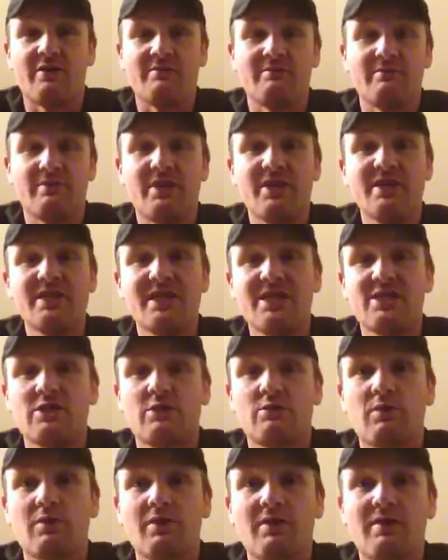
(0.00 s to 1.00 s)
And these guys
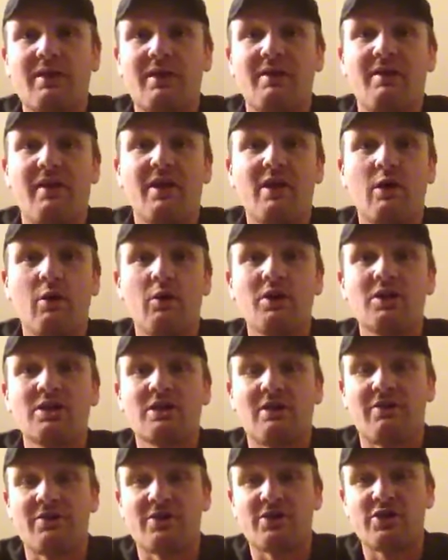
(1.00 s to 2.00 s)
are really they know
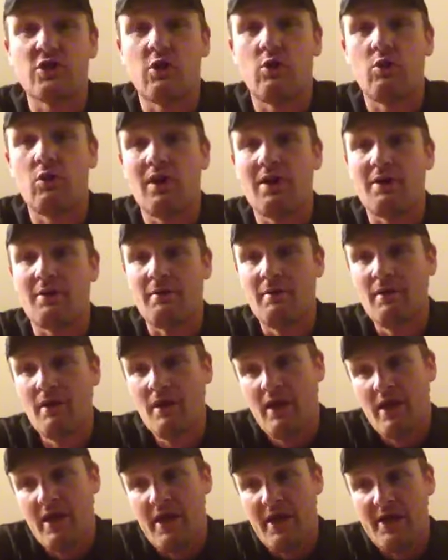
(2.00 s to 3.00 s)
each other so well,
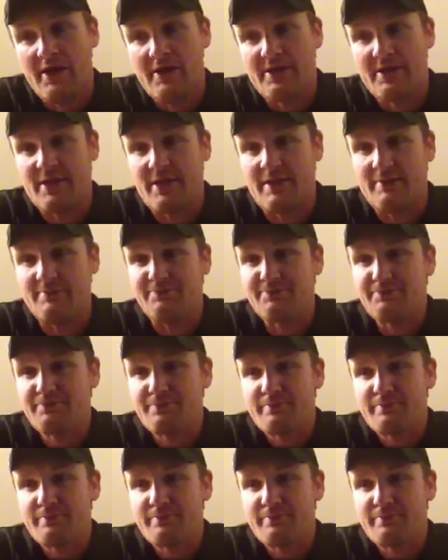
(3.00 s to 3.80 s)
and um,